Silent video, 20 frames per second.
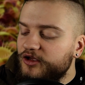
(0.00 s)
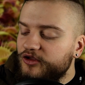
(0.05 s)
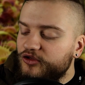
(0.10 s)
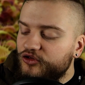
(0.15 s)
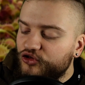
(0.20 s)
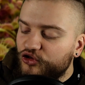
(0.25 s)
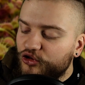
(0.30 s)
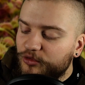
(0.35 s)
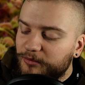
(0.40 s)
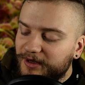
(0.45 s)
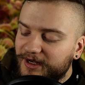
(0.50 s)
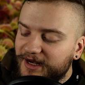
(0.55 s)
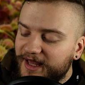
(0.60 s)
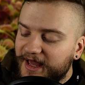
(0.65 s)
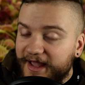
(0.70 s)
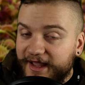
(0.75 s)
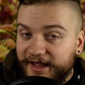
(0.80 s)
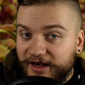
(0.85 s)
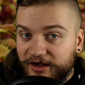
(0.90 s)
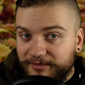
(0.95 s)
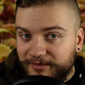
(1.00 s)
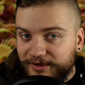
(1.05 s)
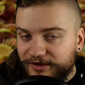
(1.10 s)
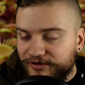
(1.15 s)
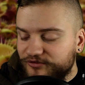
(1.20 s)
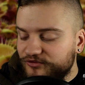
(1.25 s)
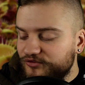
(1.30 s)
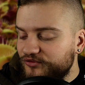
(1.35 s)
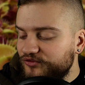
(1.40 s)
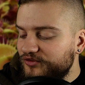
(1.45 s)
human
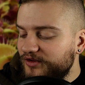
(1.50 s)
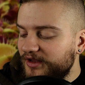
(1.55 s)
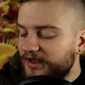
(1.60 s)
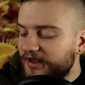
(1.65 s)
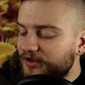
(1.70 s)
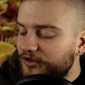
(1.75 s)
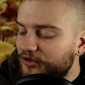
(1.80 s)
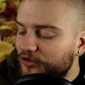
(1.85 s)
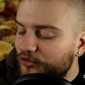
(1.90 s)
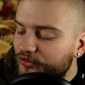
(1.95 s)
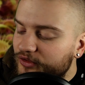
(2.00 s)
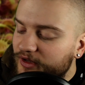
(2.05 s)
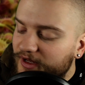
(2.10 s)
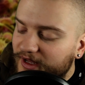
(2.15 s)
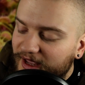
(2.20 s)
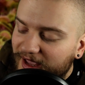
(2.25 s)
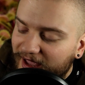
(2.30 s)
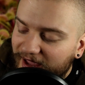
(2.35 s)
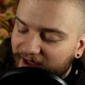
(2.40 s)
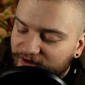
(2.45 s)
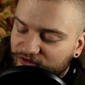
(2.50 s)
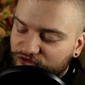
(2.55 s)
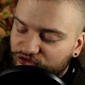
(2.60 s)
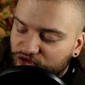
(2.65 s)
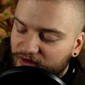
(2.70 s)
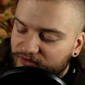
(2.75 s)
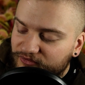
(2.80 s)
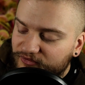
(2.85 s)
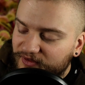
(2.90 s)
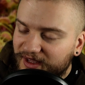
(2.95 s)
ailments, including
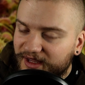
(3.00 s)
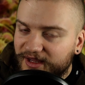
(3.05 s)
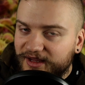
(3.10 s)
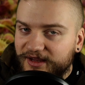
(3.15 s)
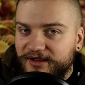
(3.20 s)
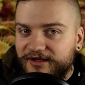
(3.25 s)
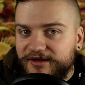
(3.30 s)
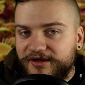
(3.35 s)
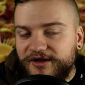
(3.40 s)
HIV,